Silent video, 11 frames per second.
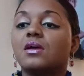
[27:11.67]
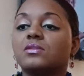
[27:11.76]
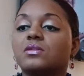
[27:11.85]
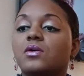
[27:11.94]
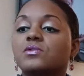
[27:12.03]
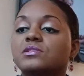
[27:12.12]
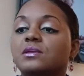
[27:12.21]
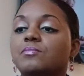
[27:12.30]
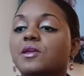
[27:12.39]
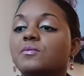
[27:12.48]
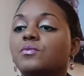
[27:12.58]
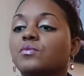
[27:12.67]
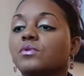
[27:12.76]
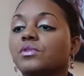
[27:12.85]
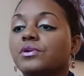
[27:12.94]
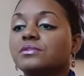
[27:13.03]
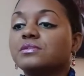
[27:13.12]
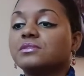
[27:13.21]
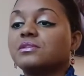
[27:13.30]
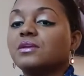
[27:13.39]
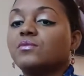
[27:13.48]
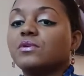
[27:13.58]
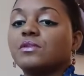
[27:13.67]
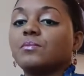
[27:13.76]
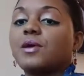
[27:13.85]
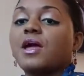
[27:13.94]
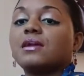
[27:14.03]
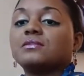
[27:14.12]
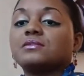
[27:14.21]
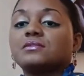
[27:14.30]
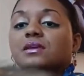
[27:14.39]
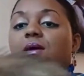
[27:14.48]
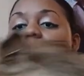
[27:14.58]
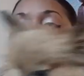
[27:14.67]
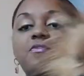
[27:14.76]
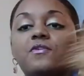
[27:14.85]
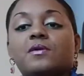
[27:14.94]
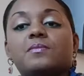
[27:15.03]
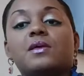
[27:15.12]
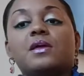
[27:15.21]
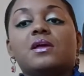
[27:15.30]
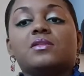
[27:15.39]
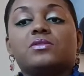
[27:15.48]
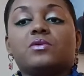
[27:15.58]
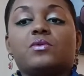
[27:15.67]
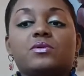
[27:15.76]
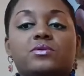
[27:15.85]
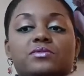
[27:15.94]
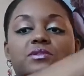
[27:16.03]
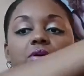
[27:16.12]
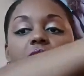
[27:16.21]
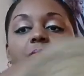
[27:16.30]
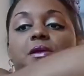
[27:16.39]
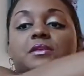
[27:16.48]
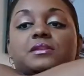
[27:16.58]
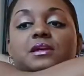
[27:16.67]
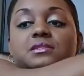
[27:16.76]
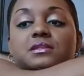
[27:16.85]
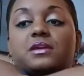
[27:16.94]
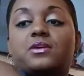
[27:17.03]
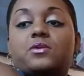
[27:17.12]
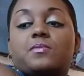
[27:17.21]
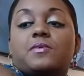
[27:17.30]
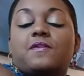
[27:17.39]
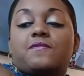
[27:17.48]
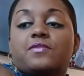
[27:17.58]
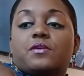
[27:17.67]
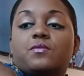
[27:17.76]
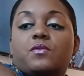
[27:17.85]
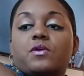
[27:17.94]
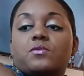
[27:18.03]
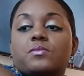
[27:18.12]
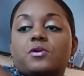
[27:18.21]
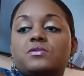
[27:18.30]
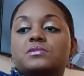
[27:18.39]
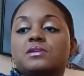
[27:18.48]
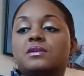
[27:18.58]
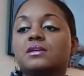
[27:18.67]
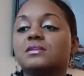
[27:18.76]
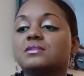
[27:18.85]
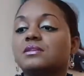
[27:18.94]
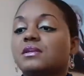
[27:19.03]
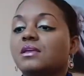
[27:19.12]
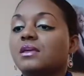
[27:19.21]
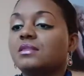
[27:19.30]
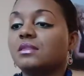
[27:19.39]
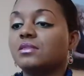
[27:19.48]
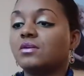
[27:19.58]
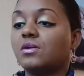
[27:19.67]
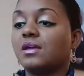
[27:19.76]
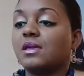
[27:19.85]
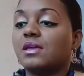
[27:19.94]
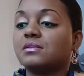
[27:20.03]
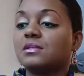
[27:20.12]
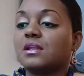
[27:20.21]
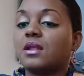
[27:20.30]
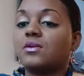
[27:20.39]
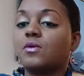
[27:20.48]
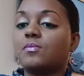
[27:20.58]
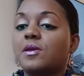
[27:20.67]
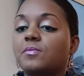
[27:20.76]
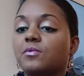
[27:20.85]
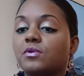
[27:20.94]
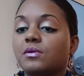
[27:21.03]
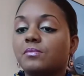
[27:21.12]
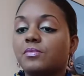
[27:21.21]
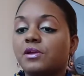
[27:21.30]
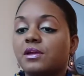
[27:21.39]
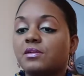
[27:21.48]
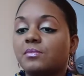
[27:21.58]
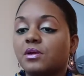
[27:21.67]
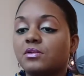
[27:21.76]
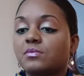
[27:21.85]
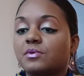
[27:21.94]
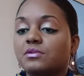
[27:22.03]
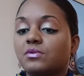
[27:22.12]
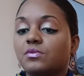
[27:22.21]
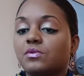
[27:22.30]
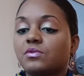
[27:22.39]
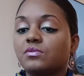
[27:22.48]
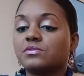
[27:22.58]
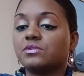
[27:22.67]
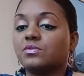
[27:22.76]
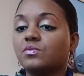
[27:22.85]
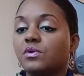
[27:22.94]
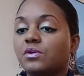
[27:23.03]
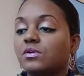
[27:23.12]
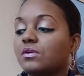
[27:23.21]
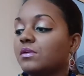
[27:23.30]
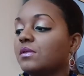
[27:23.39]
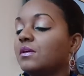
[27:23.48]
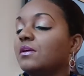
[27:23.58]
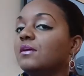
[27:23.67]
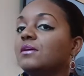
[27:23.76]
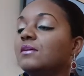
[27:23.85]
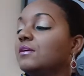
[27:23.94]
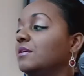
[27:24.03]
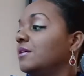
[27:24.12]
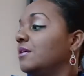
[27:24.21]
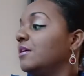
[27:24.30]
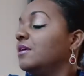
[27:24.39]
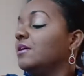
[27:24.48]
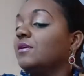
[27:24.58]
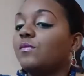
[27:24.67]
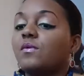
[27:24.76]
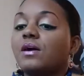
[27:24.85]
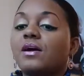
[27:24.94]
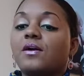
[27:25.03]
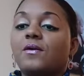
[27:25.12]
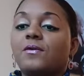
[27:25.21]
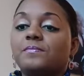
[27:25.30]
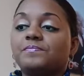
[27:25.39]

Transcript: nosy people will look to see where the package is coming from. The oils help. It doesn't help if the wrong person gets it in their hands. And I know people complain about it, but the oils do work. Wow.